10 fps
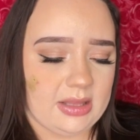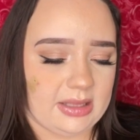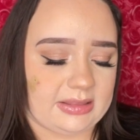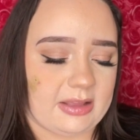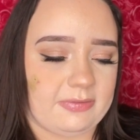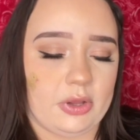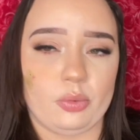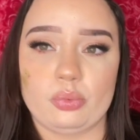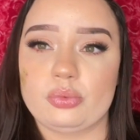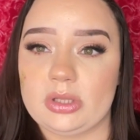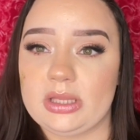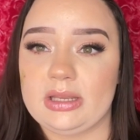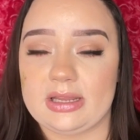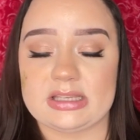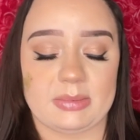Like, that felt really
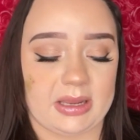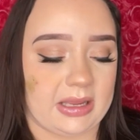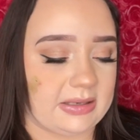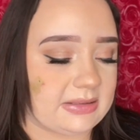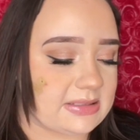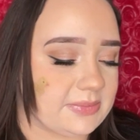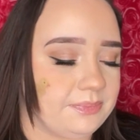nice on my hands.